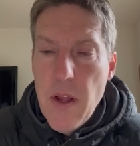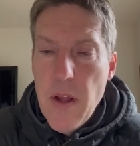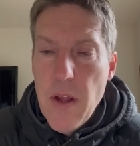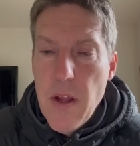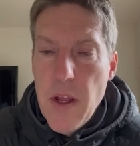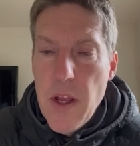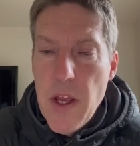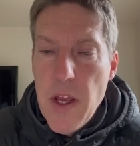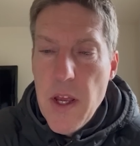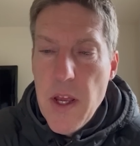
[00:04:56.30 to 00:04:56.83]

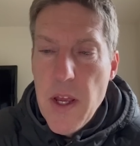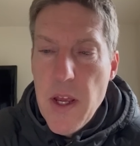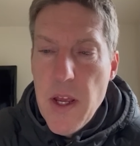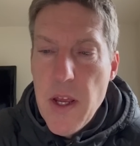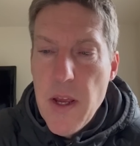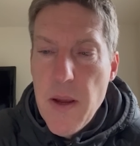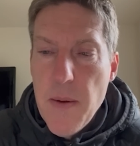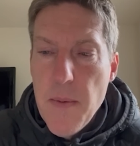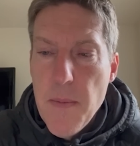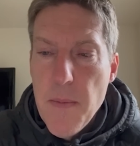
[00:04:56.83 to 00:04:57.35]

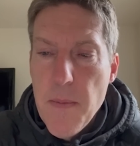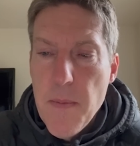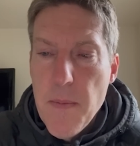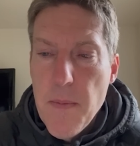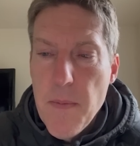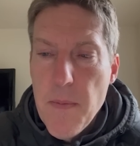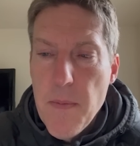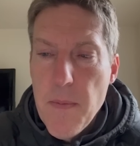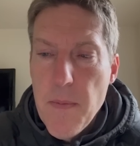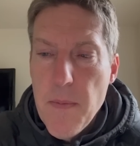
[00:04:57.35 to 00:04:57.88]
He
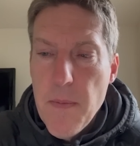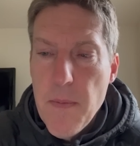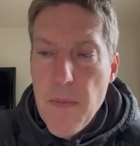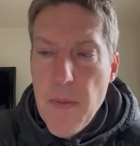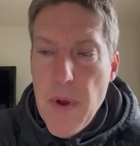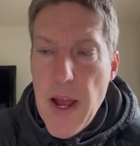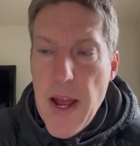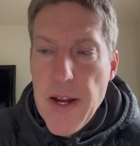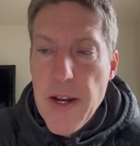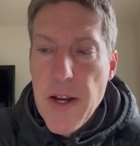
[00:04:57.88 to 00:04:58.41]

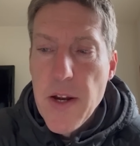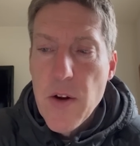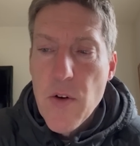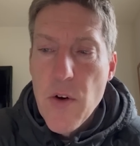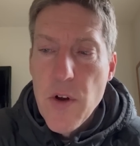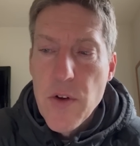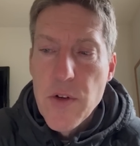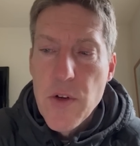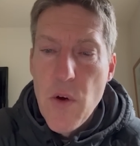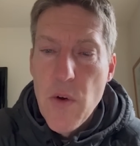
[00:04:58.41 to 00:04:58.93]
headed
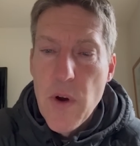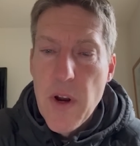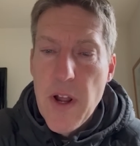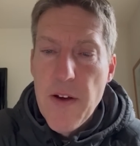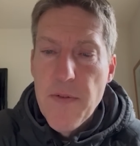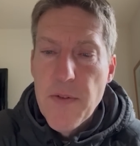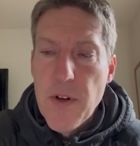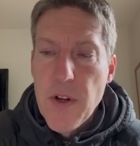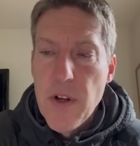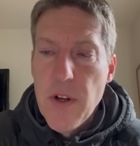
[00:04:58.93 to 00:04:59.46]
across goal
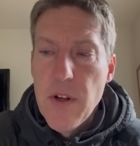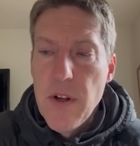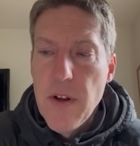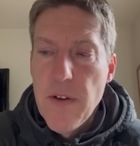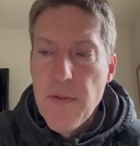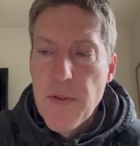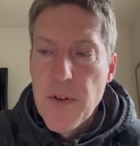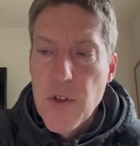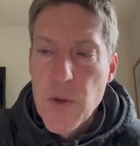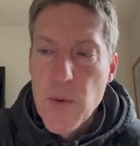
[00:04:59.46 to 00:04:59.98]
after
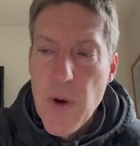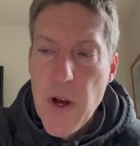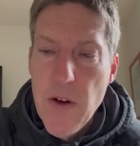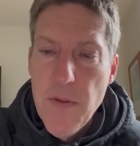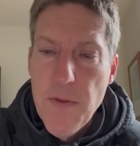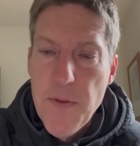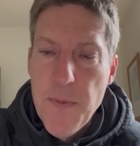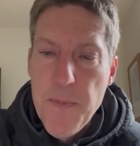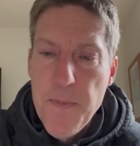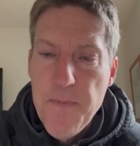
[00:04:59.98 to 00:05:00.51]
12.